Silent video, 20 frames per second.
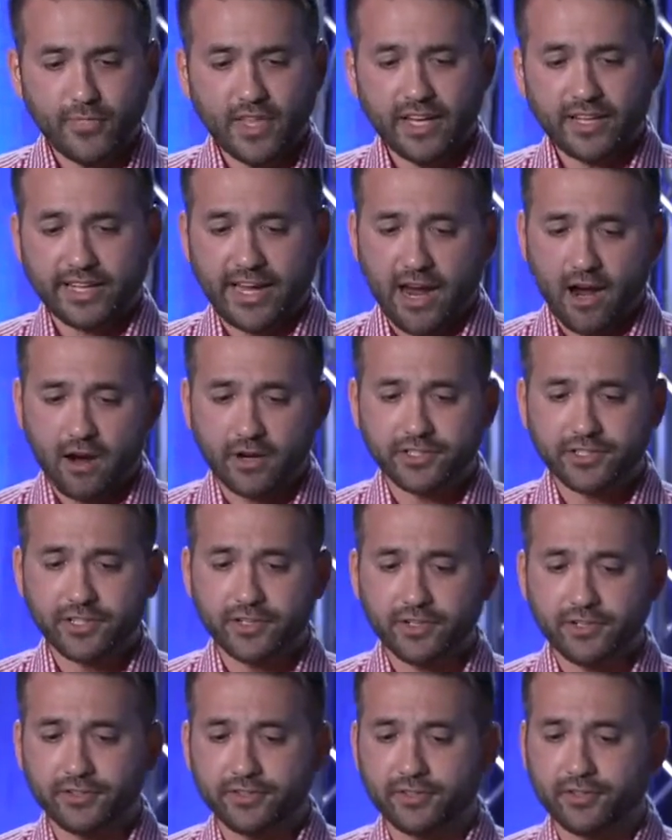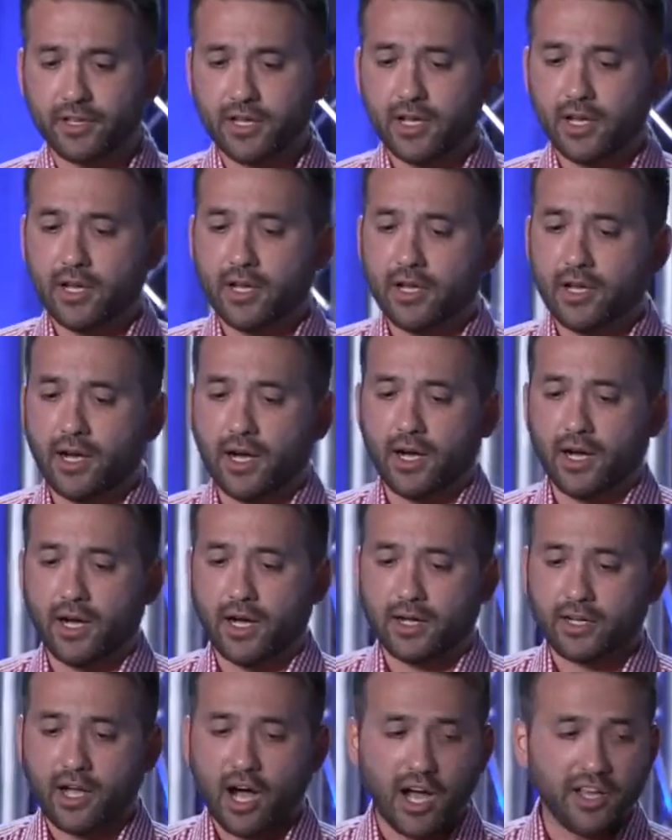characters,
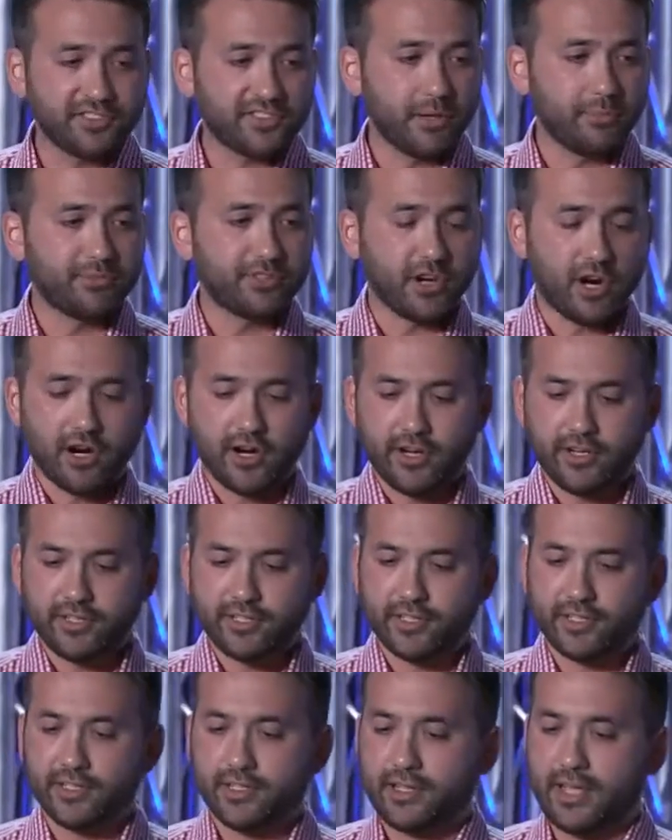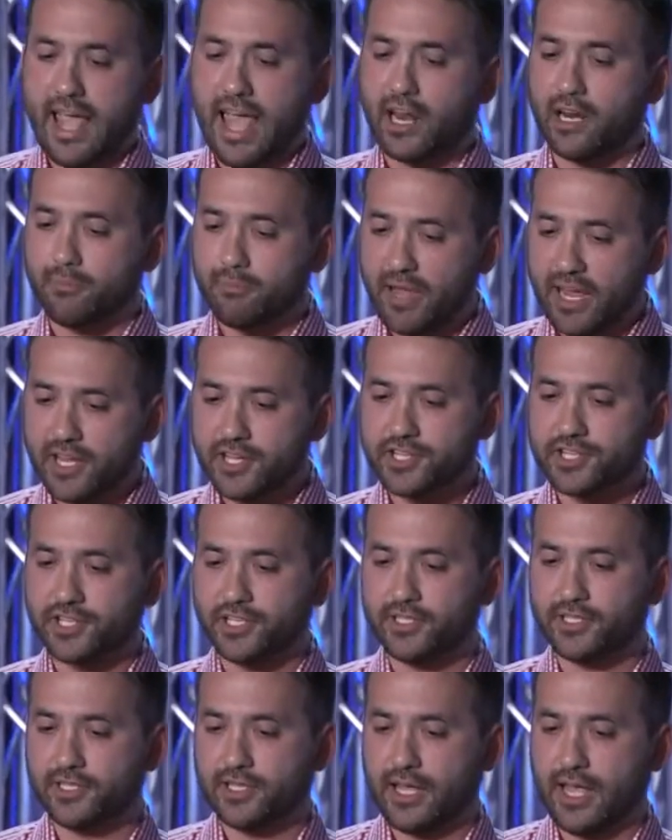concept art,
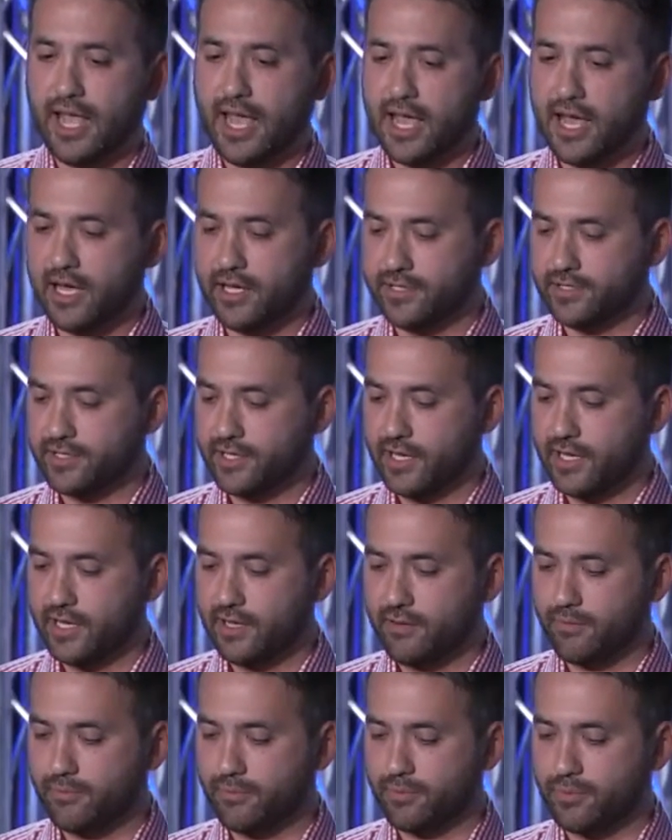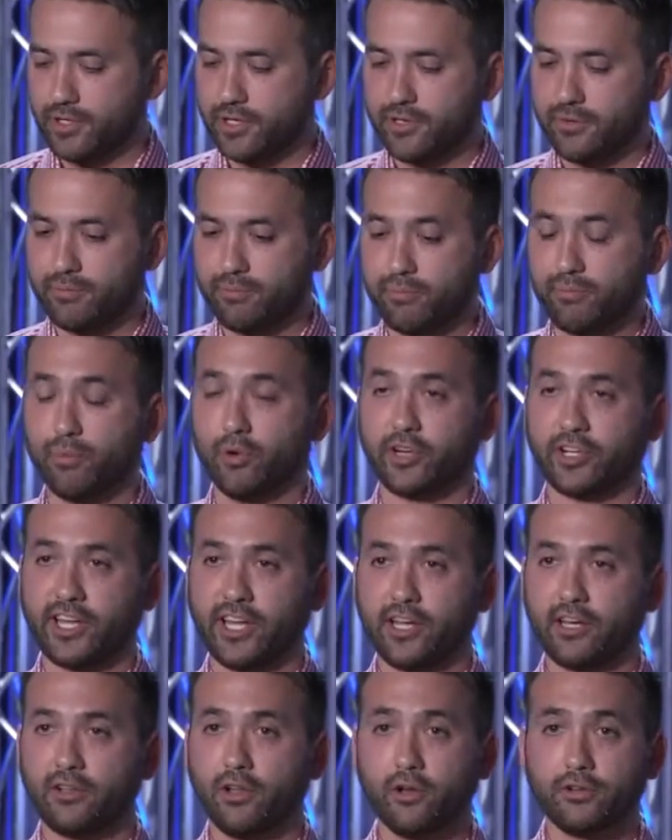animation, and we're
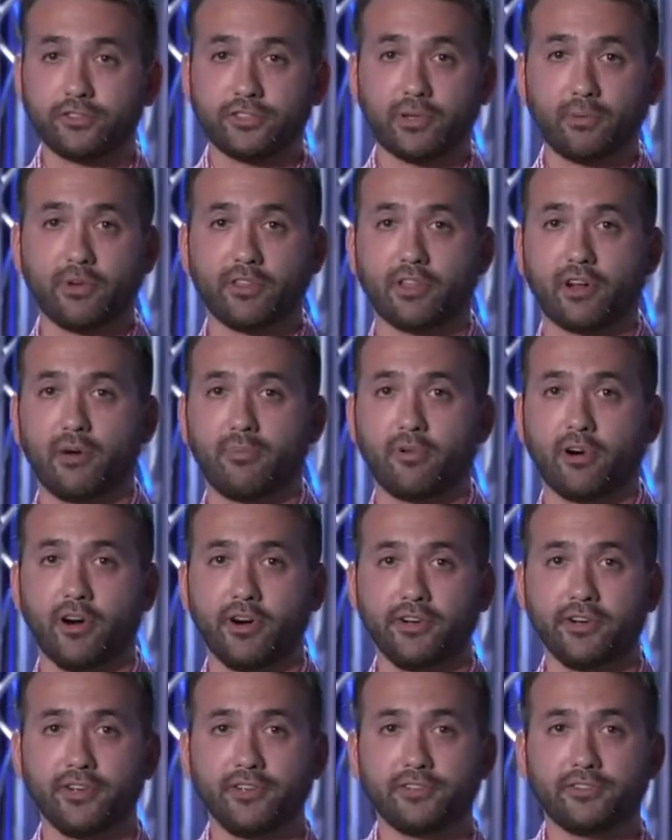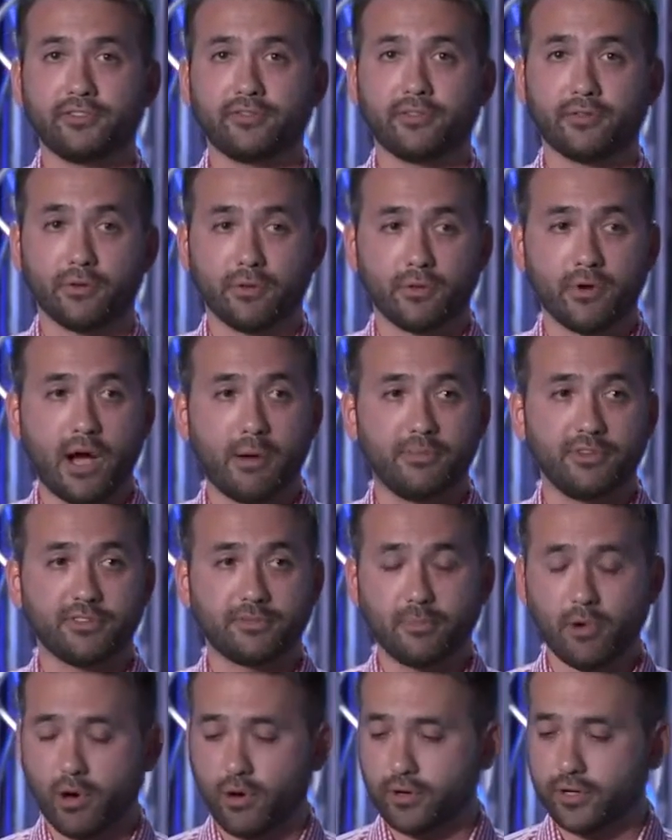working closely with our partners through Hub and
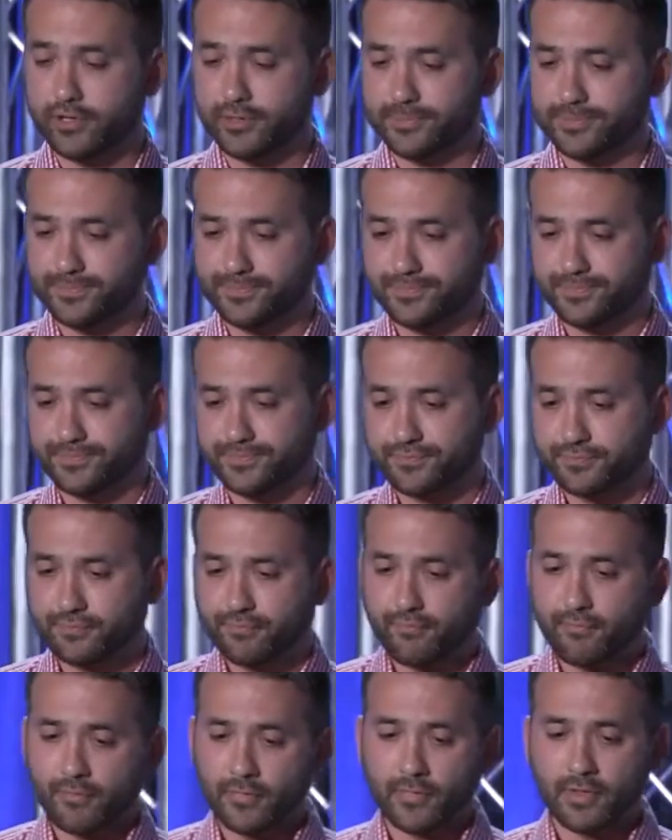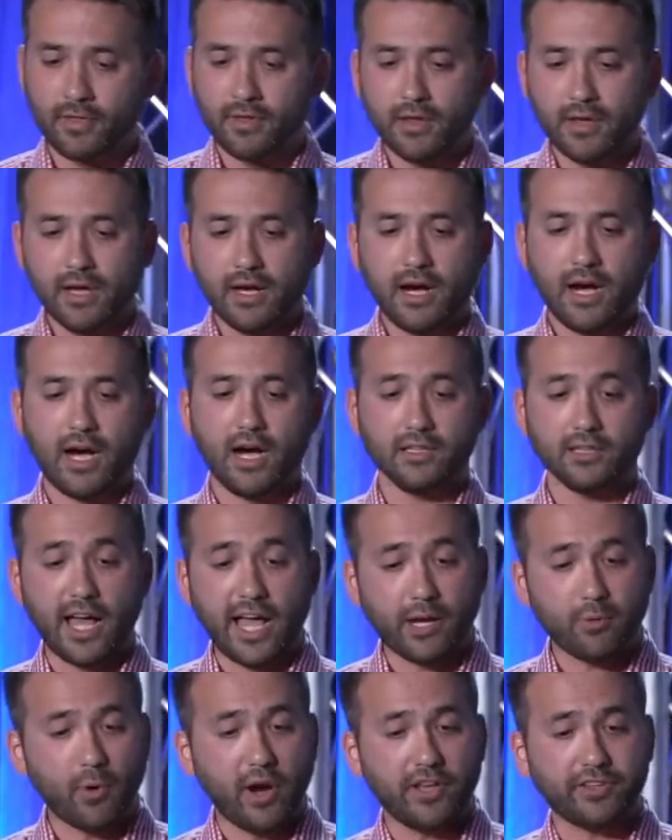Spoke.
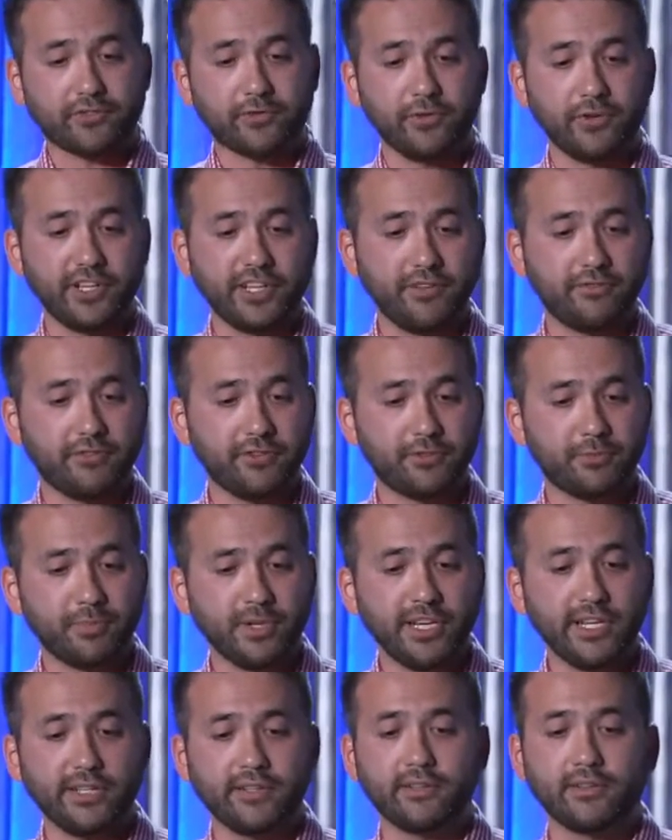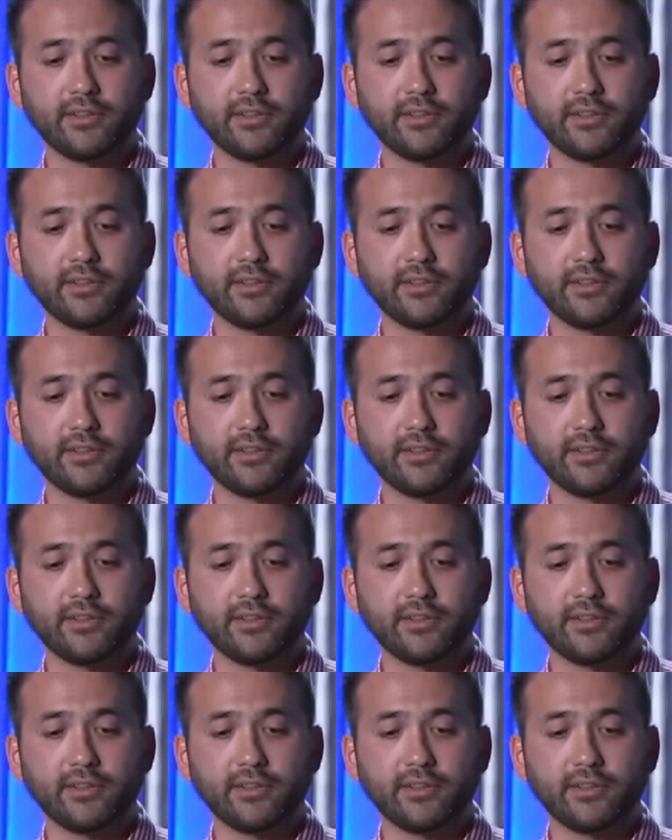Likewise for Need for Speed,